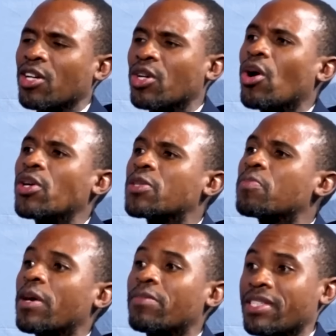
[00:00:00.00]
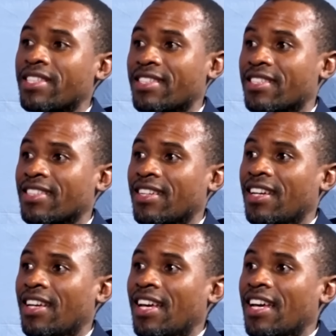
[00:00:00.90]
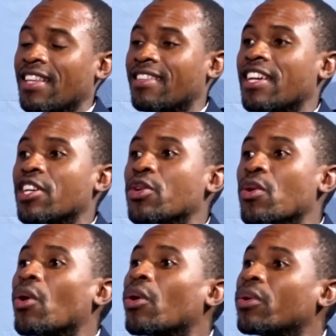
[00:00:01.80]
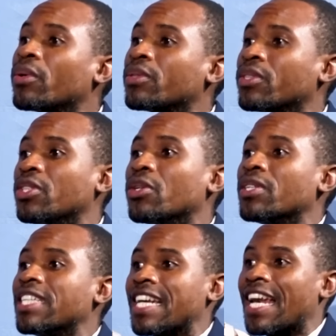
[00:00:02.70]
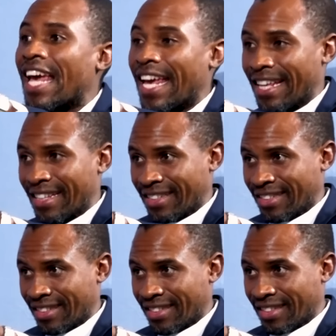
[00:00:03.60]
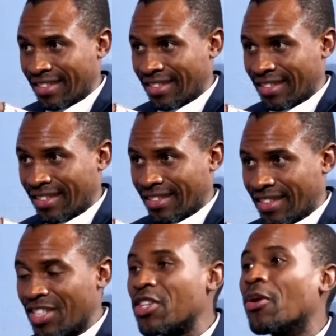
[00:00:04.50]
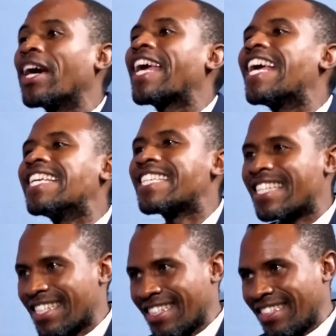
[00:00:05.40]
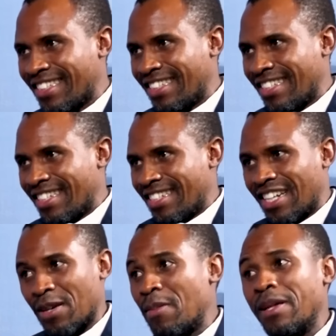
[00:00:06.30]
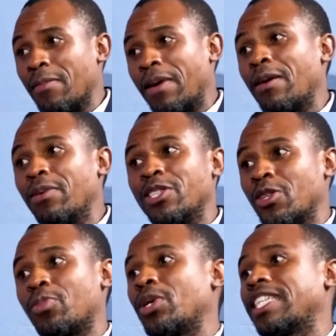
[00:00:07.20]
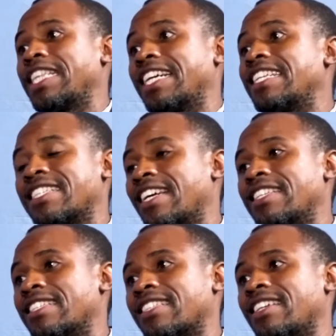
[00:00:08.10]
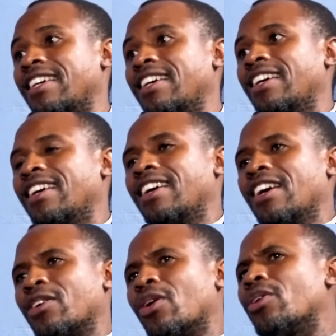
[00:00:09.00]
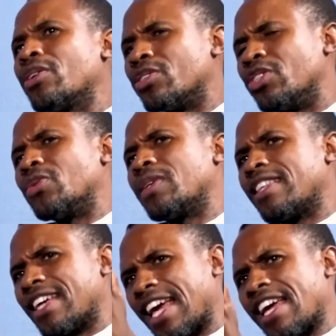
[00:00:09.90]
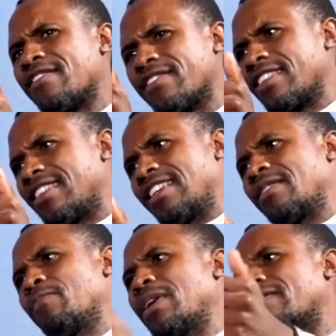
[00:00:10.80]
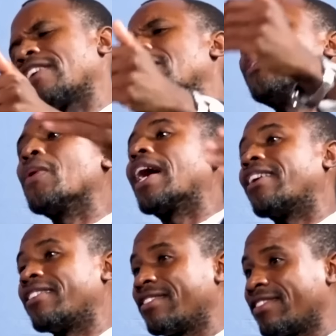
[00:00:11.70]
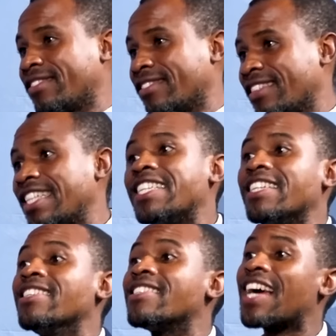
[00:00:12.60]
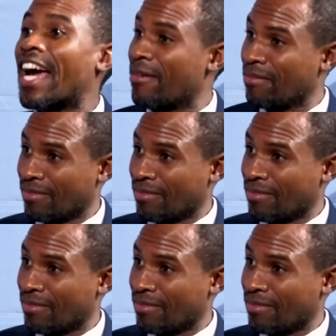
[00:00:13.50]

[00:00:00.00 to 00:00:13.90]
God's purposes, they know no delay, no haste. Remember in the Bible there's a portion that says, God doeth everything perfectly well in his time.